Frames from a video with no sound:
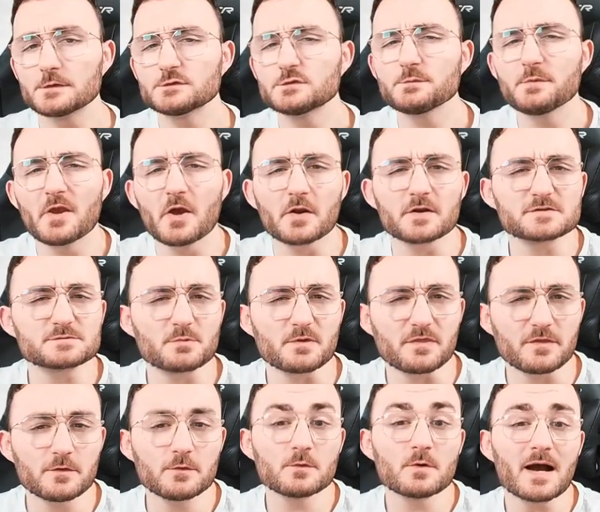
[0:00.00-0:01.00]
To be honest
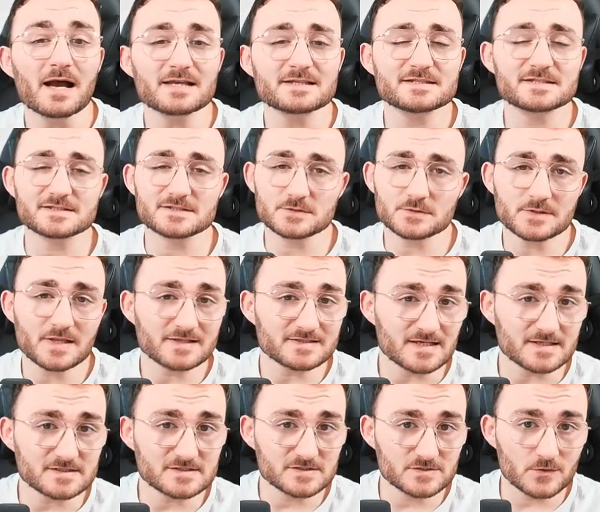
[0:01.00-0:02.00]
with you, as soon as
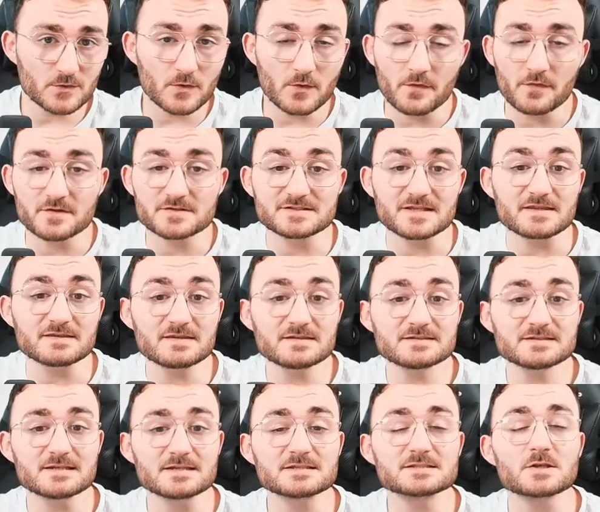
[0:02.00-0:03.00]
I saw the
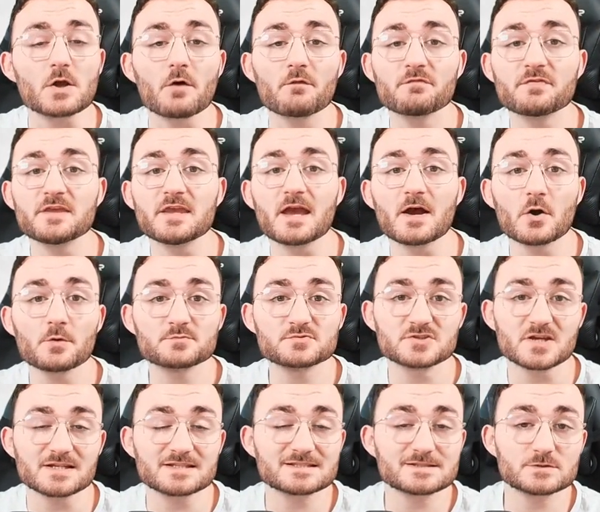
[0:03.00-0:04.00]
statistics of the
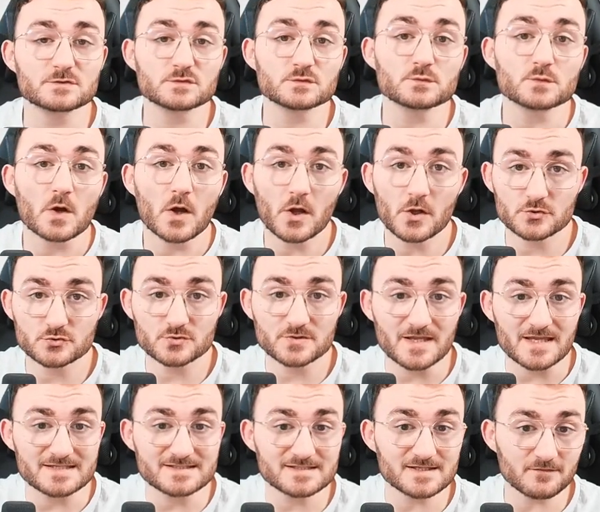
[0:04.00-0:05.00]
Object
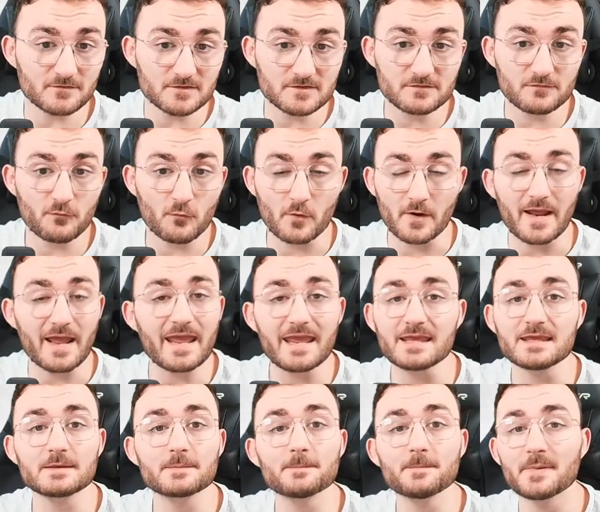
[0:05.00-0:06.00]

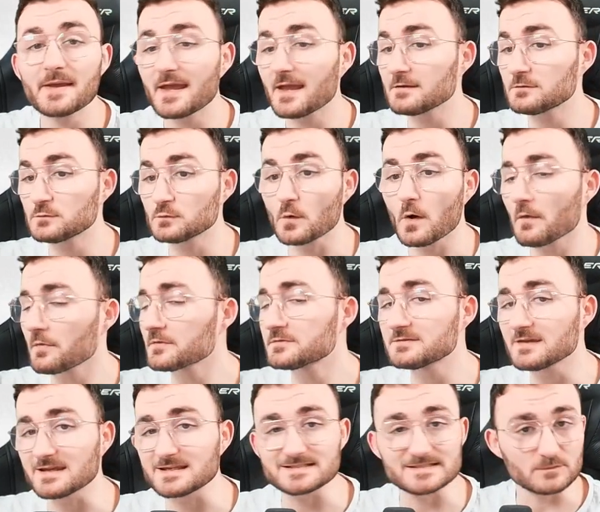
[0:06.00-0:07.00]
274A compared to other
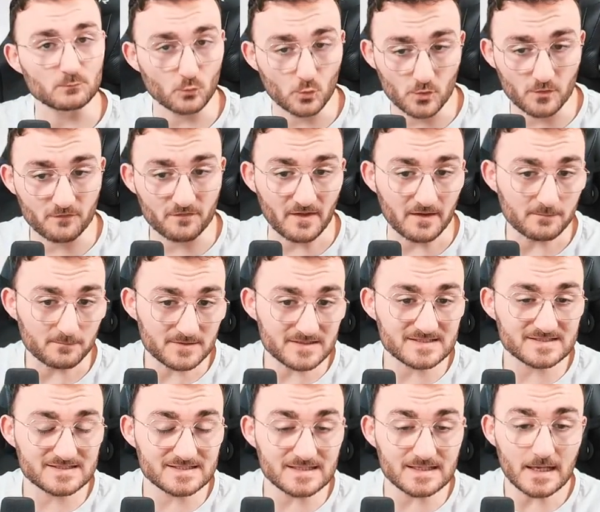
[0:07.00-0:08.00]
tanks in World of Tank
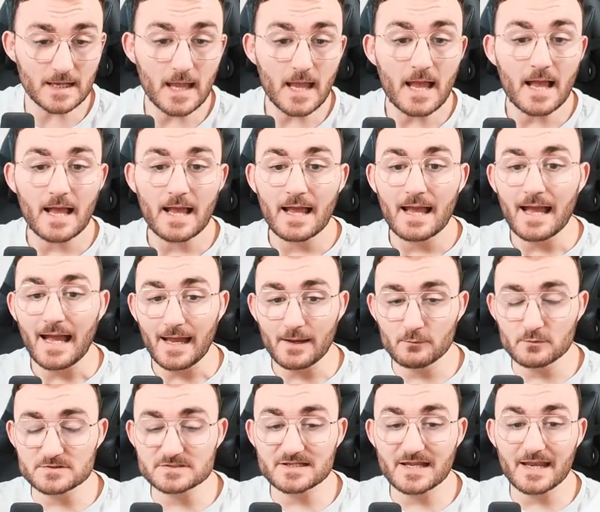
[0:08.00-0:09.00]
PC, I
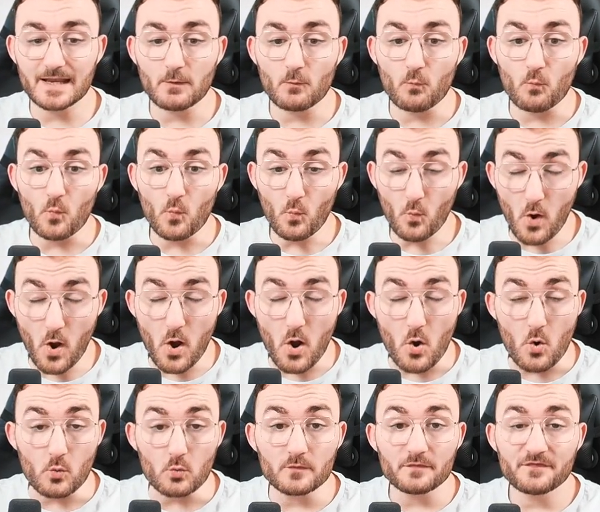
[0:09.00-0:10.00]
was like,
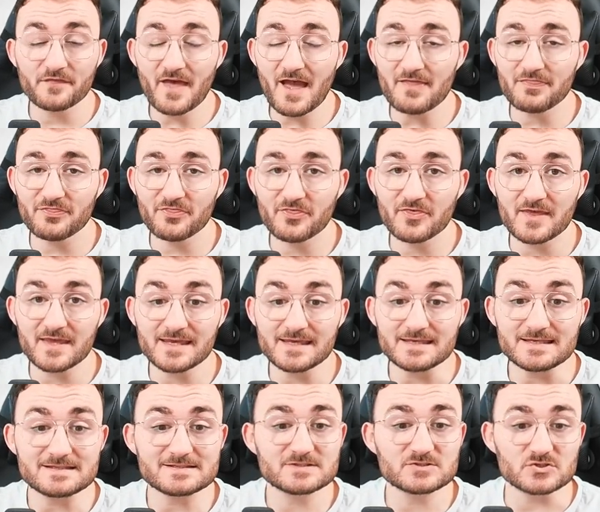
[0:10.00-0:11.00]
whoa, that thing
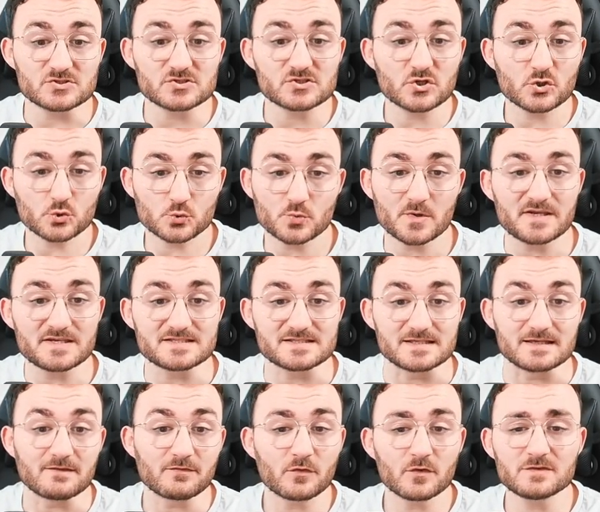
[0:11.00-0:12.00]
is just
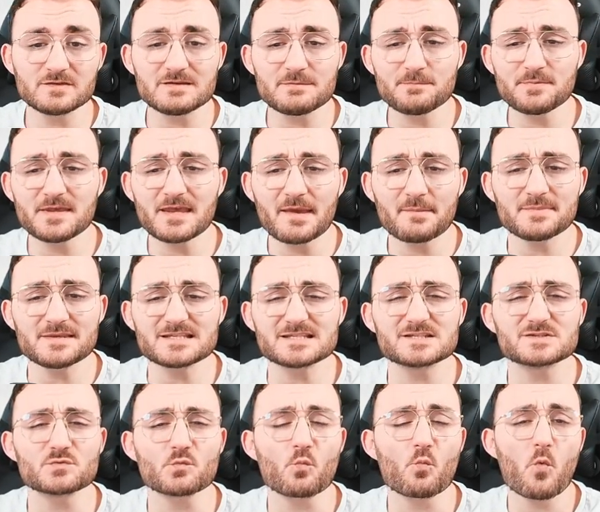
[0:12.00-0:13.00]
crazy. The DPM
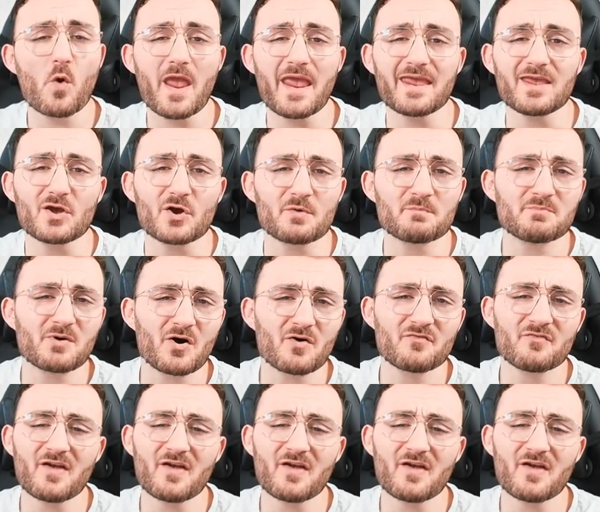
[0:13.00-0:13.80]
is way above